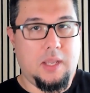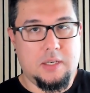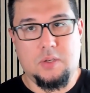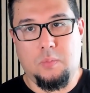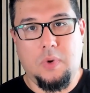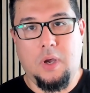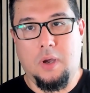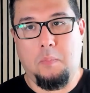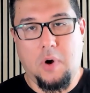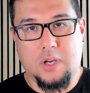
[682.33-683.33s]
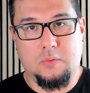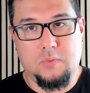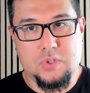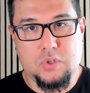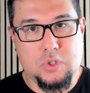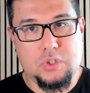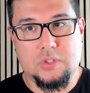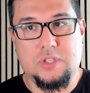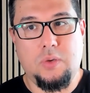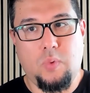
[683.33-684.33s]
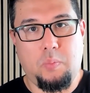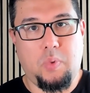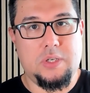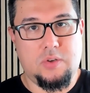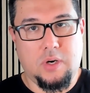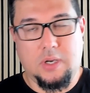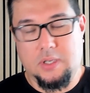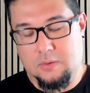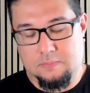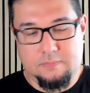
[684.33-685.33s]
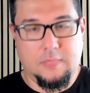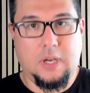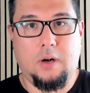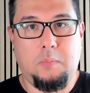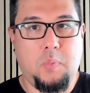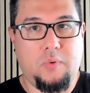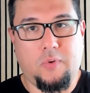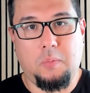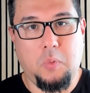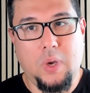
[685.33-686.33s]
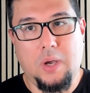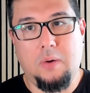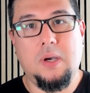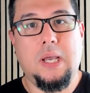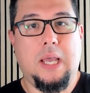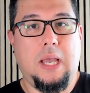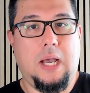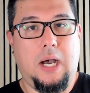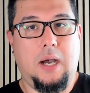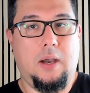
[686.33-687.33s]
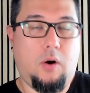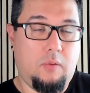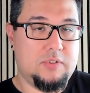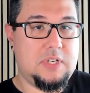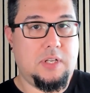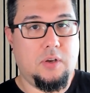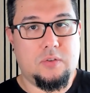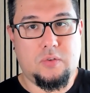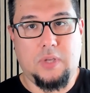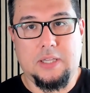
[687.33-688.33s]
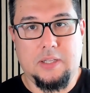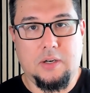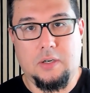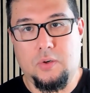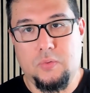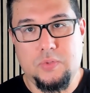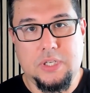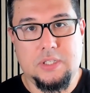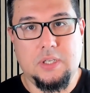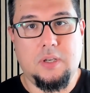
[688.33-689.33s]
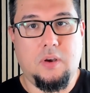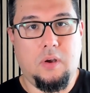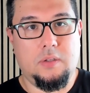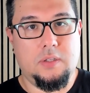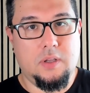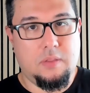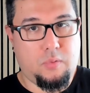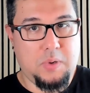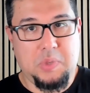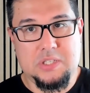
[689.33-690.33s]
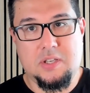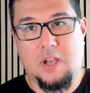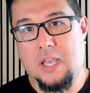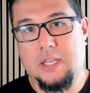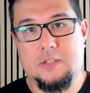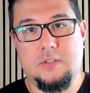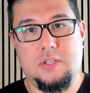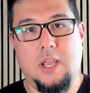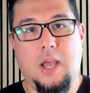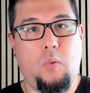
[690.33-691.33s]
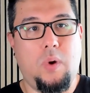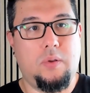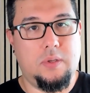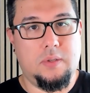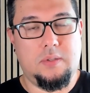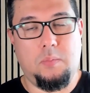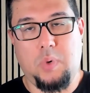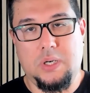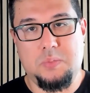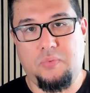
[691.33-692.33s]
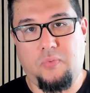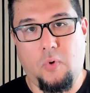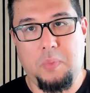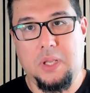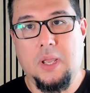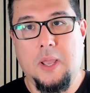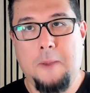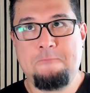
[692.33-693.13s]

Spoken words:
get some market research and see what brands are, are performing well. Obviously, they also get their own data on the 3P side to see how well the brand is performing.